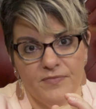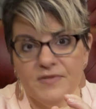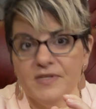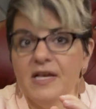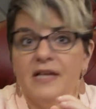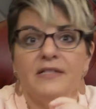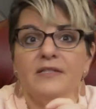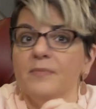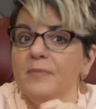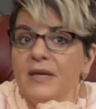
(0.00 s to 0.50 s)

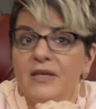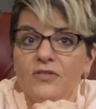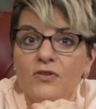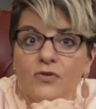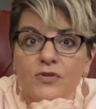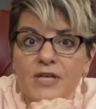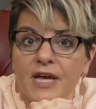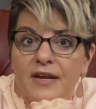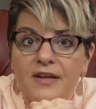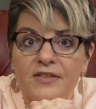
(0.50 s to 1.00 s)
Doesn't mean
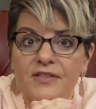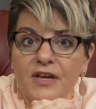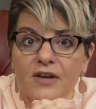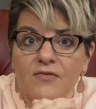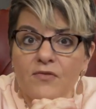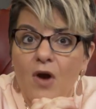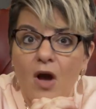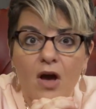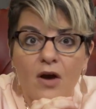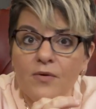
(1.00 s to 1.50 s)
there's anything
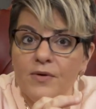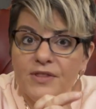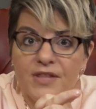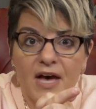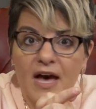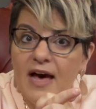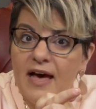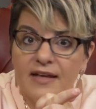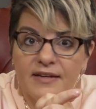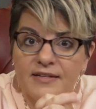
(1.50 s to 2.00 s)
wrong with
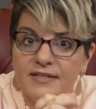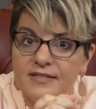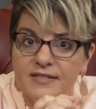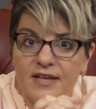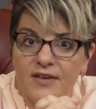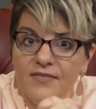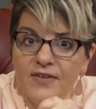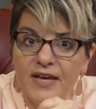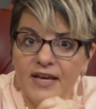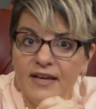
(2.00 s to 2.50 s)
a Honda
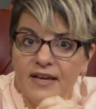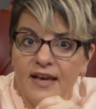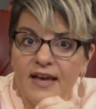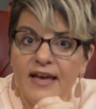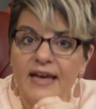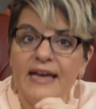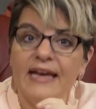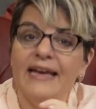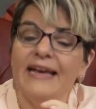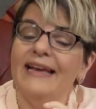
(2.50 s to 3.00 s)
Civic.
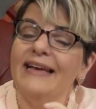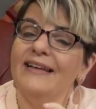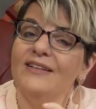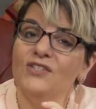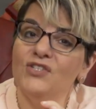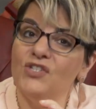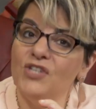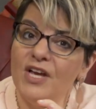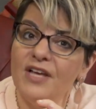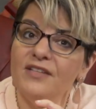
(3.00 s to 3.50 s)

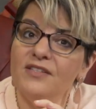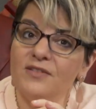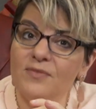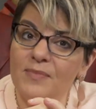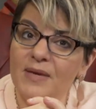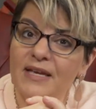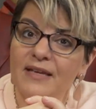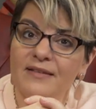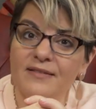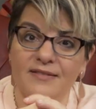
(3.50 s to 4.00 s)
It just
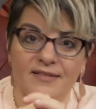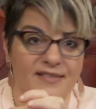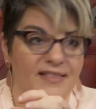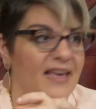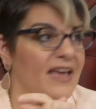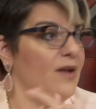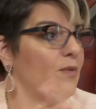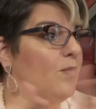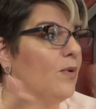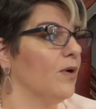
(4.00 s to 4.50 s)
means
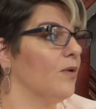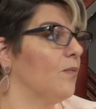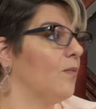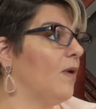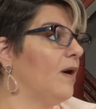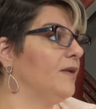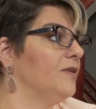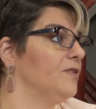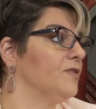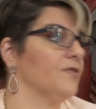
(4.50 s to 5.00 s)
they were
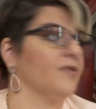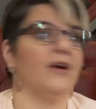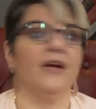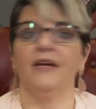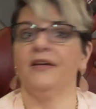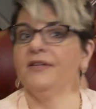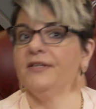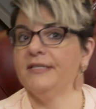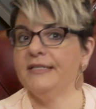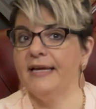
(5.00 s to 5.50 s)

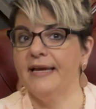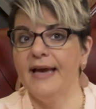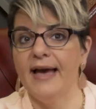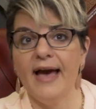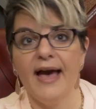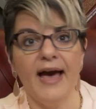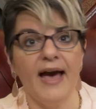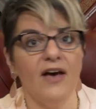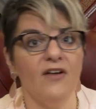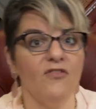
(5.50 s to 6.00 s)
wondering, do you
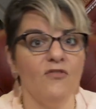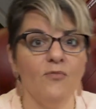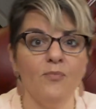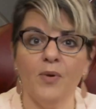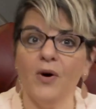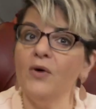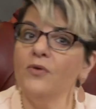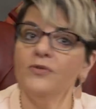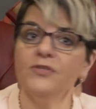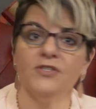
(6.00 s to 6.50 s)
have
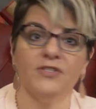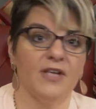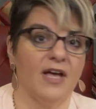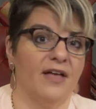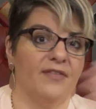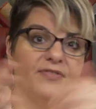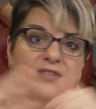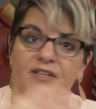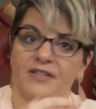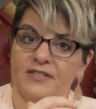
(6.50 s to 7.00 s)
boats
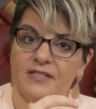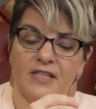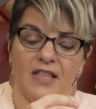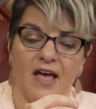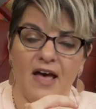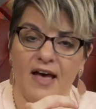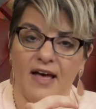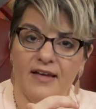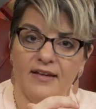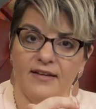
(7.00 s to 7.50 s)
on this
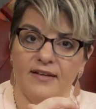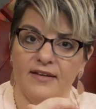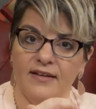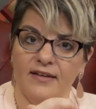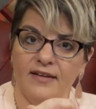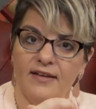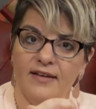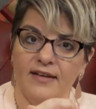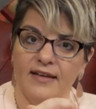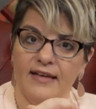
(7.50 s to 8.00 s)
lot?
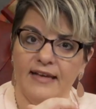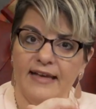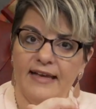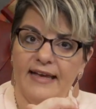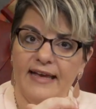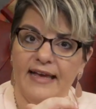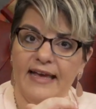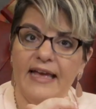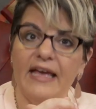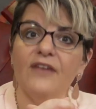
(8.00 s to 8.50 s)

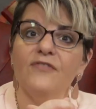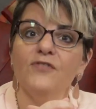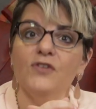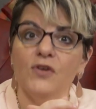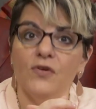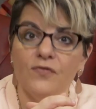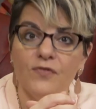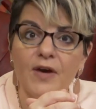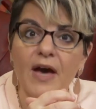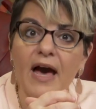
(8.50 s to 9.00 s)
If
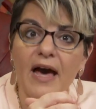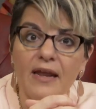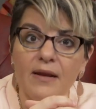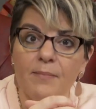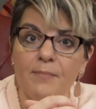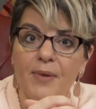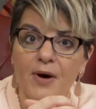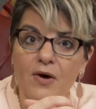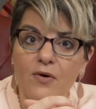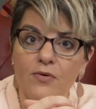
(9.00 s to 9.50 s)
you've got a
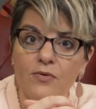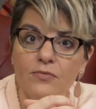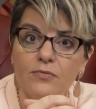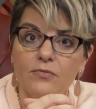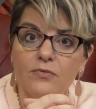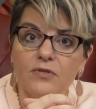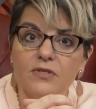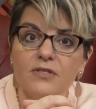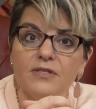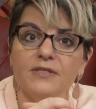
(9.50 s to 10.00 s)
boat,
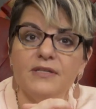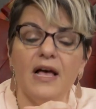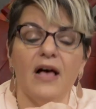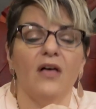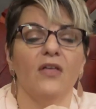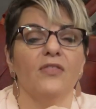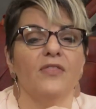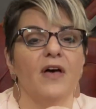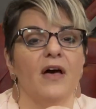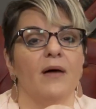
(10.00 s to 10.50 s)

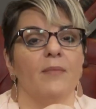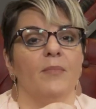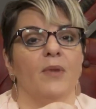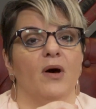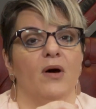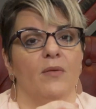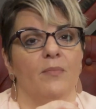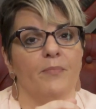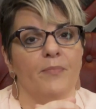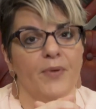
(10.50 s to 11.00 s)
sell them
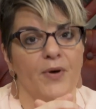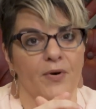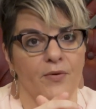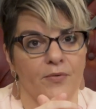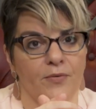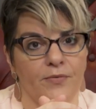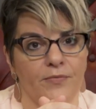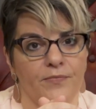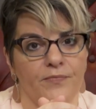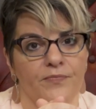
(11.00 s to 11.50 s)
a boat.